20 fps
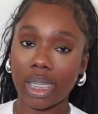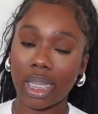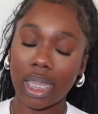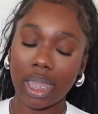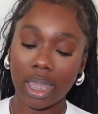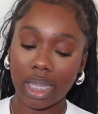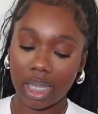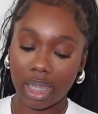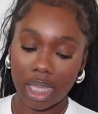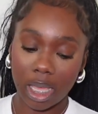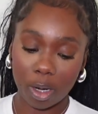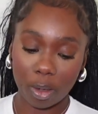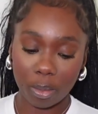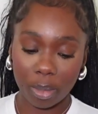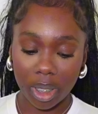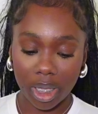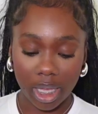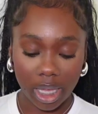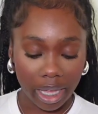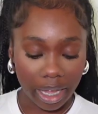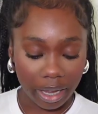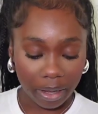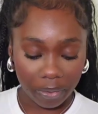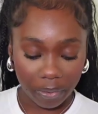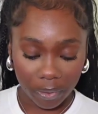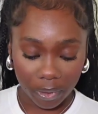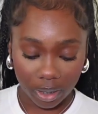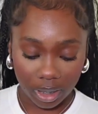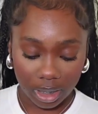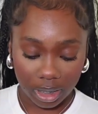and then that'll be it
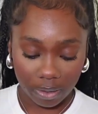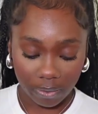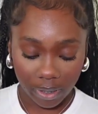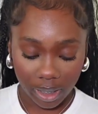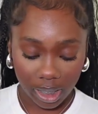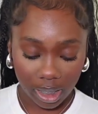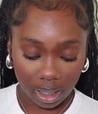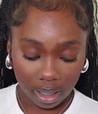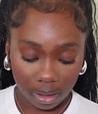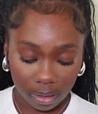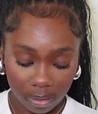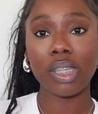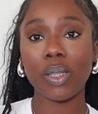for this video.